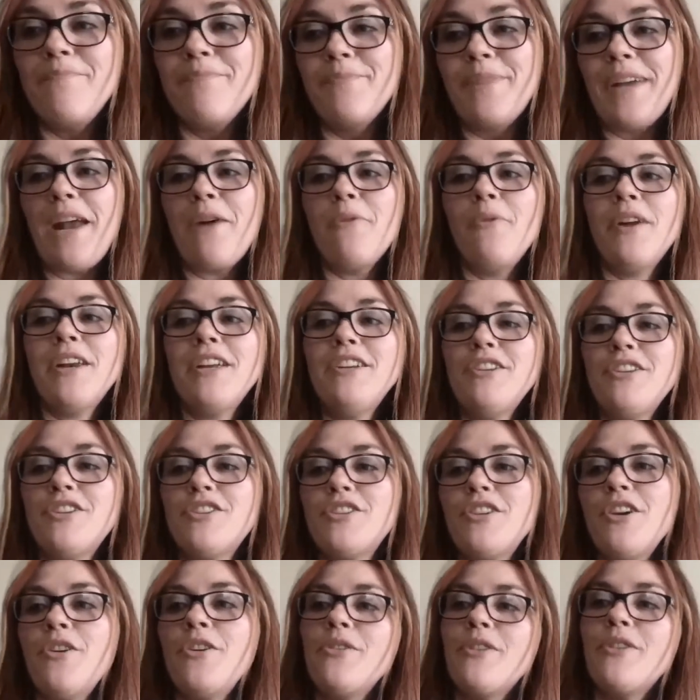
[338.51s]
But I wanted to
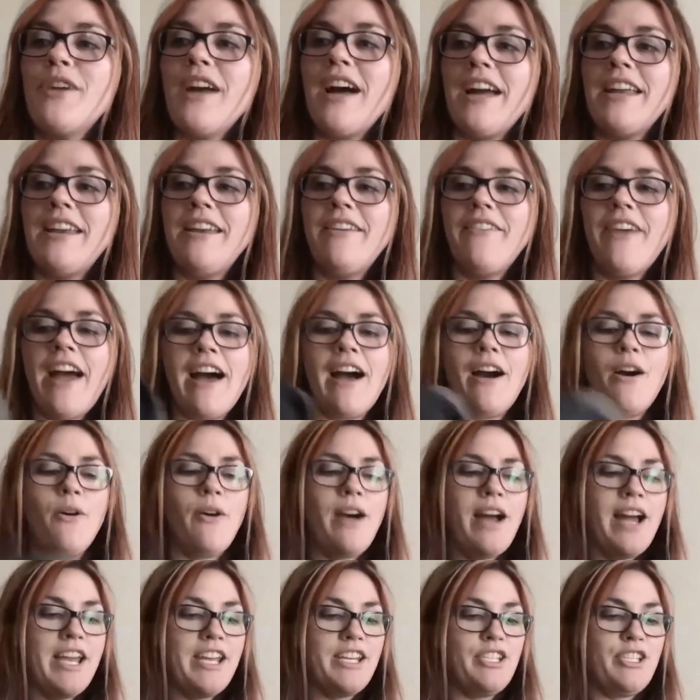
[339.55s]
show you kind of
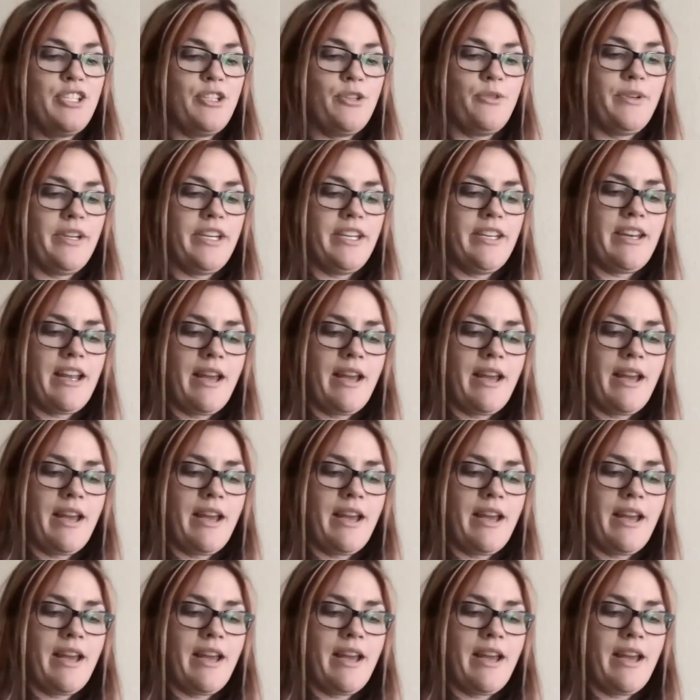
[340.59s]
how I do it.